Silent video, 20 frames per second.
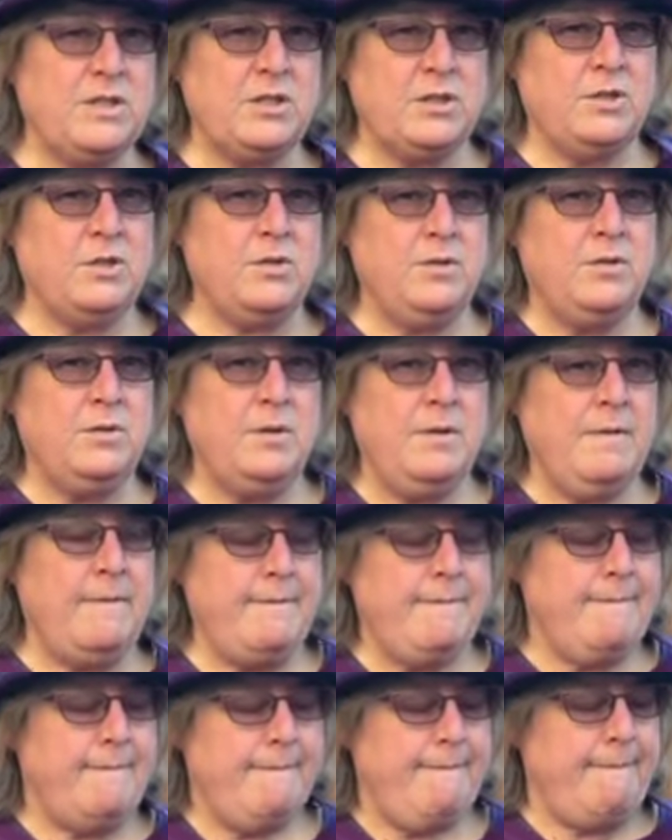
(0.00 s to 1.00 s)
you do
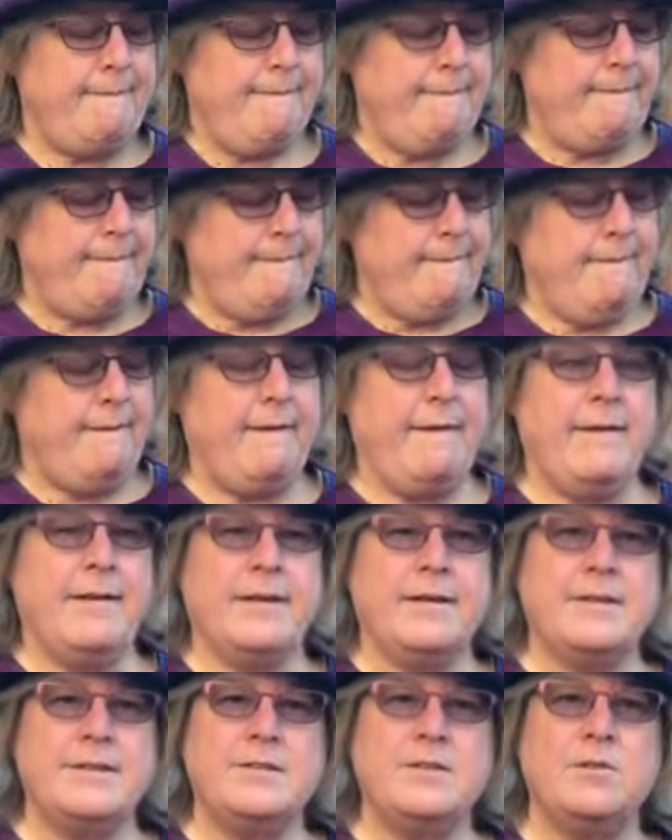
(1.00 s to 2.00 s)

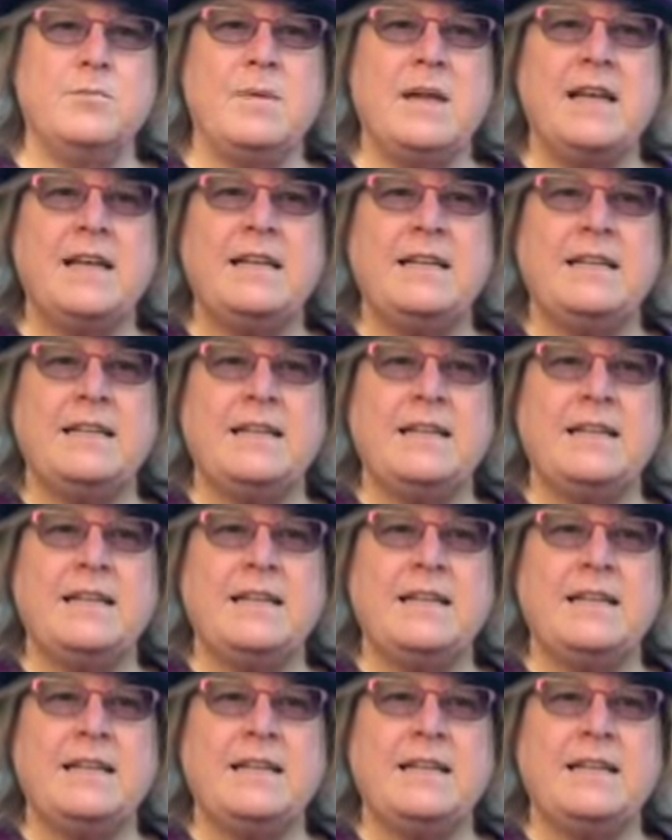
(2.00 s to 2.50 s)
is you make it an